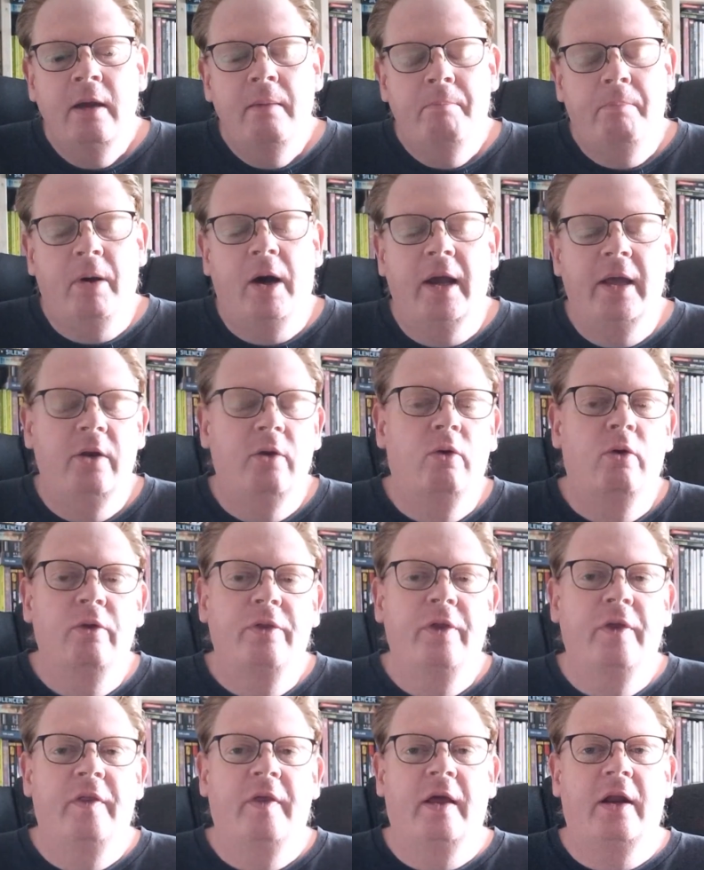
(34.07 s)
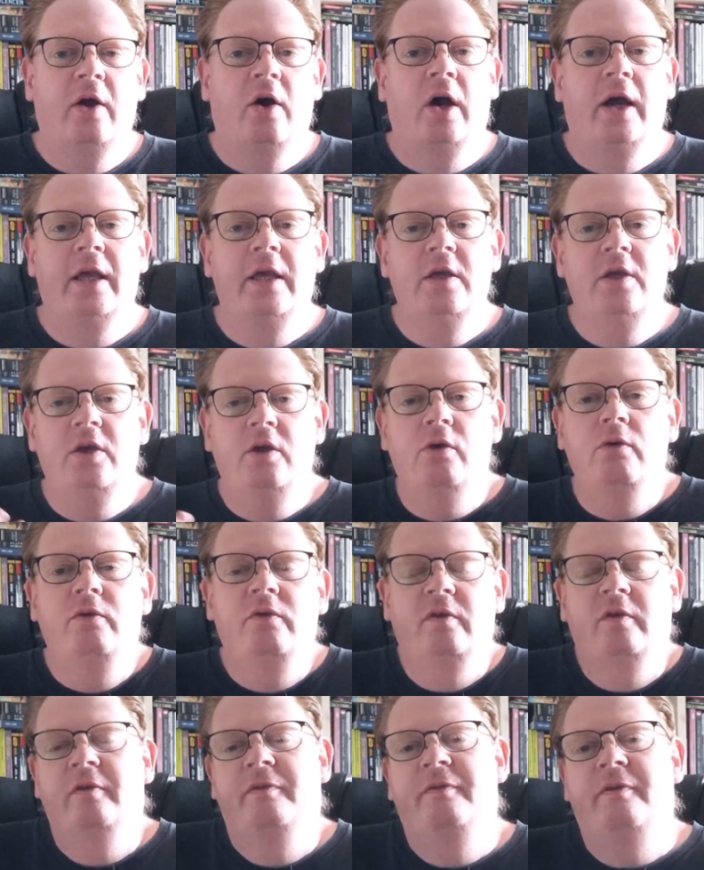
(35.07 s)
by an author that I
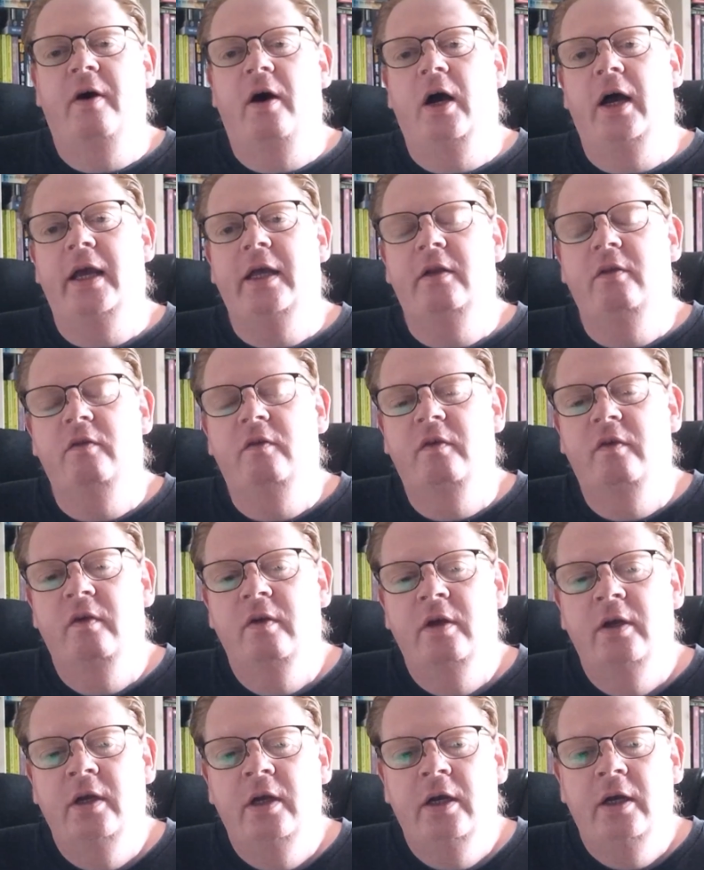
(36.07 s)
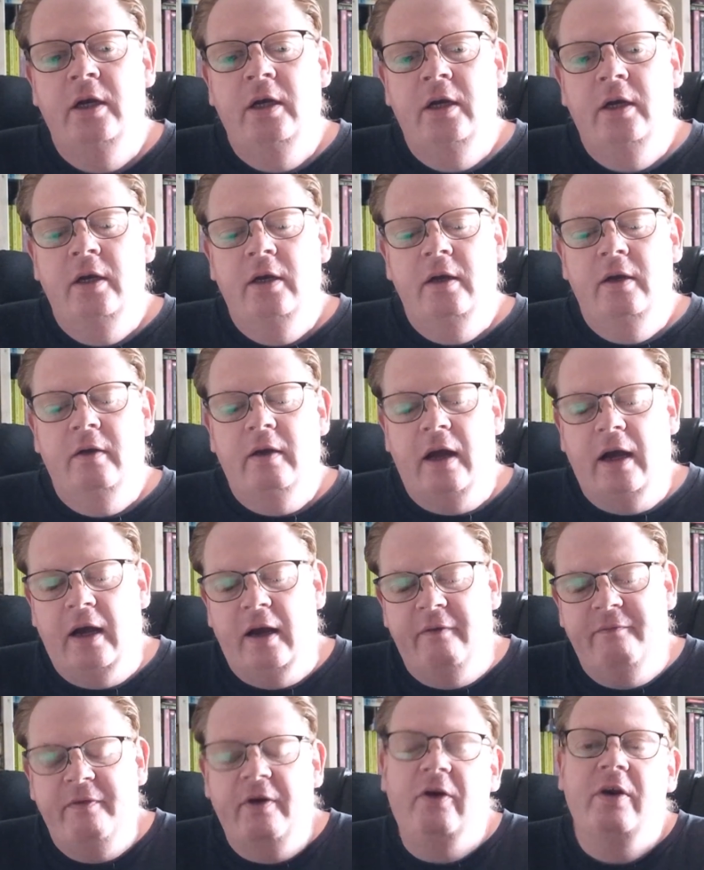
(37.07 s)
used to find
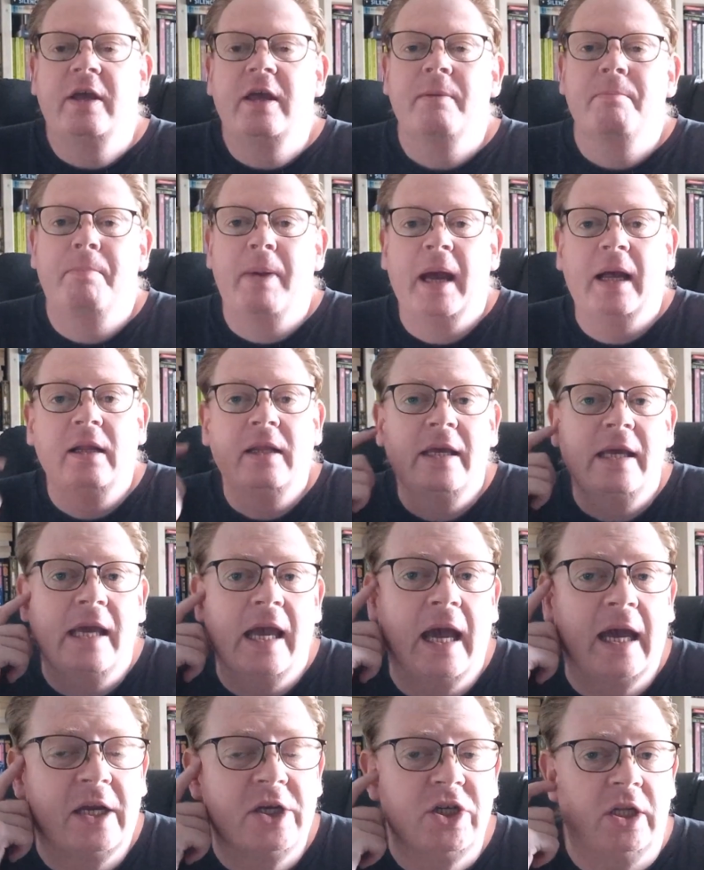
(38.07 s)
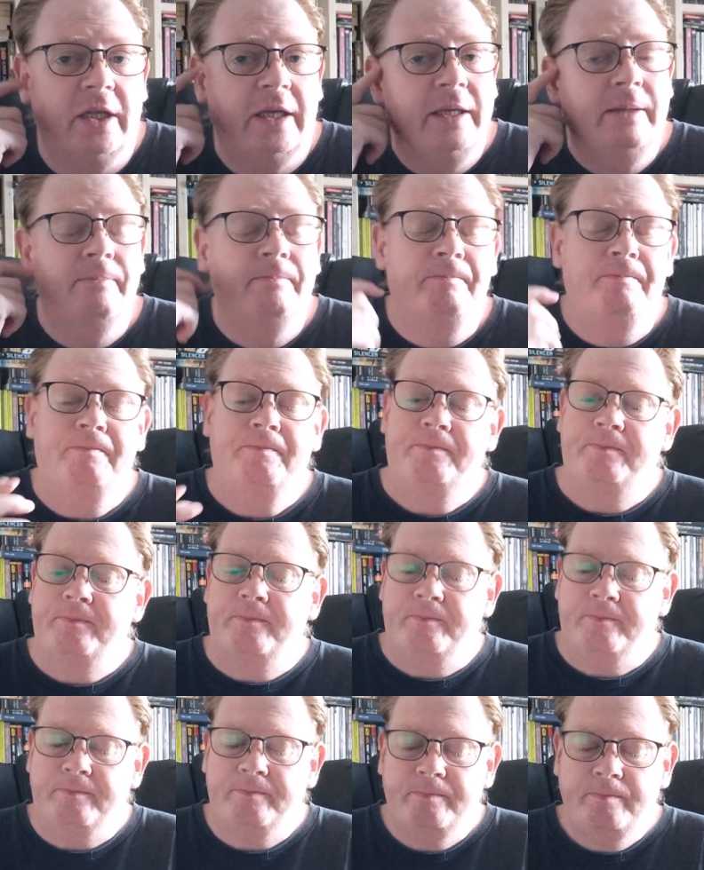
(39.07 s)
very compelling, actually.
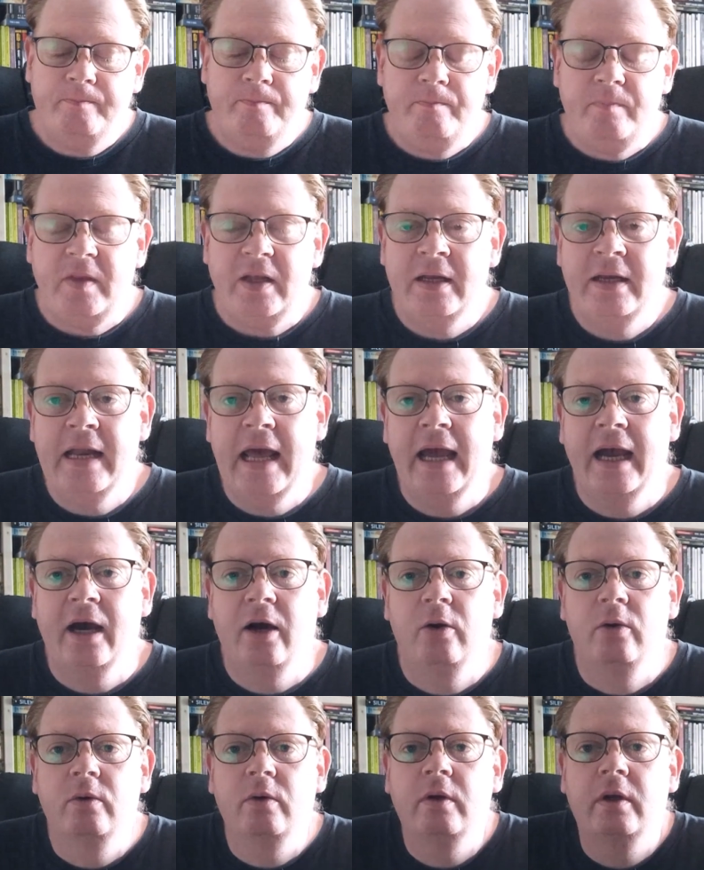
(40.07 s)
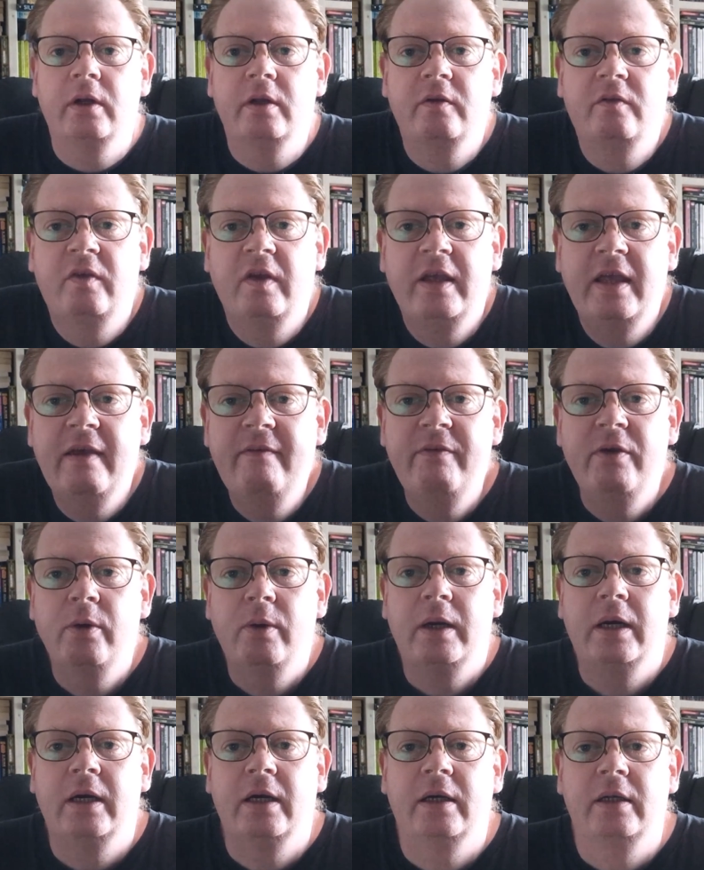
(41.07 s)
Now, to give you
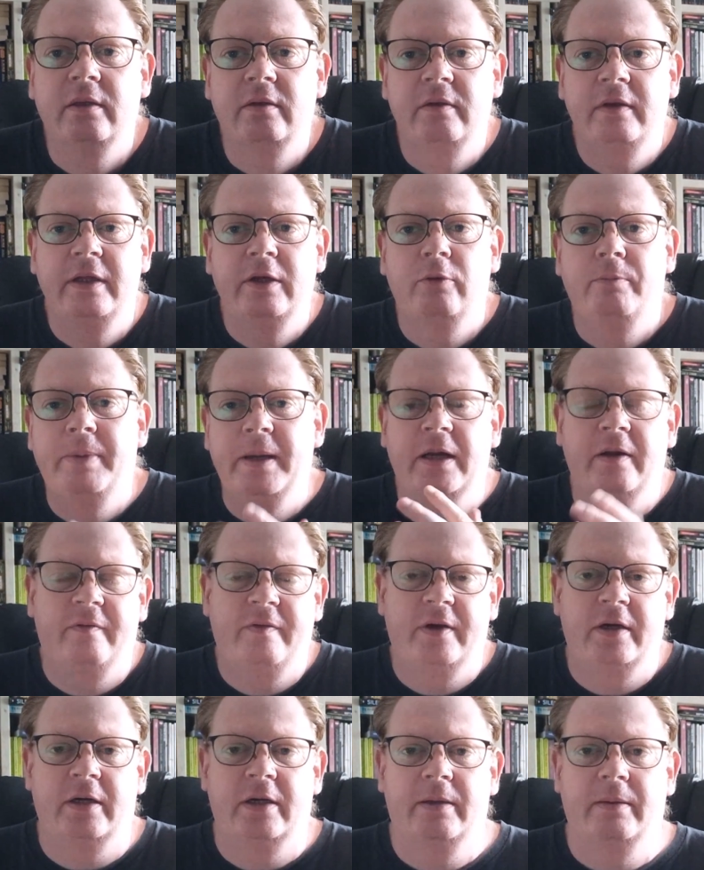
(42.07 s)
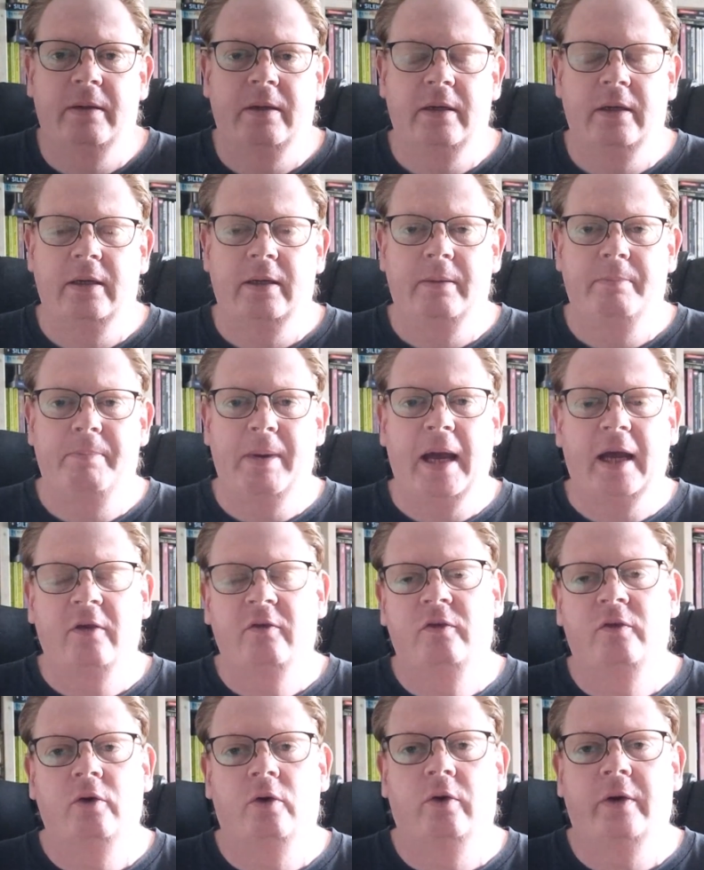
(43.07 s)
a little bit of a
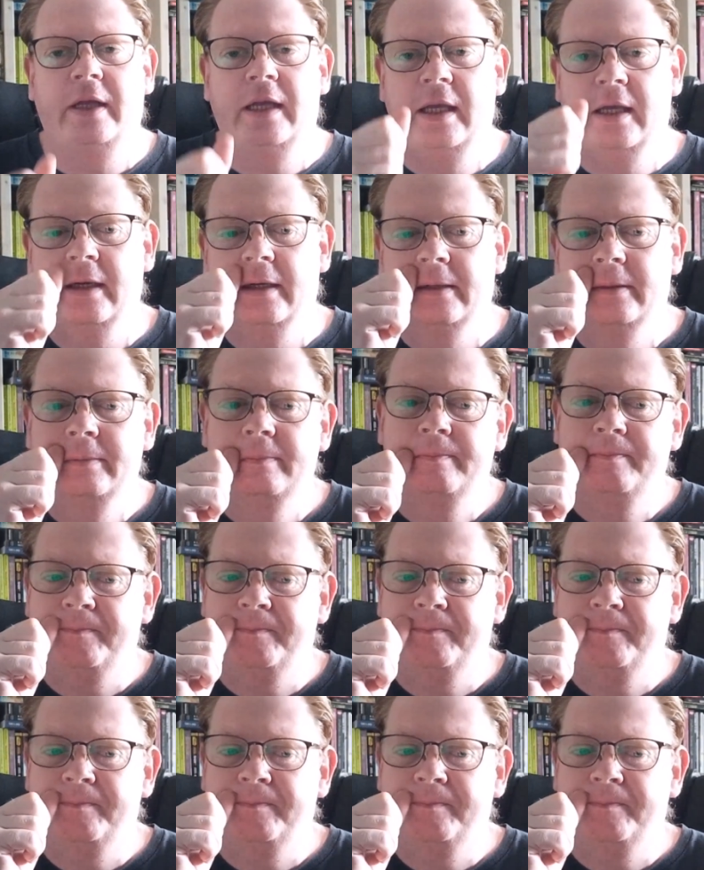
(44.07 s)
backstory here,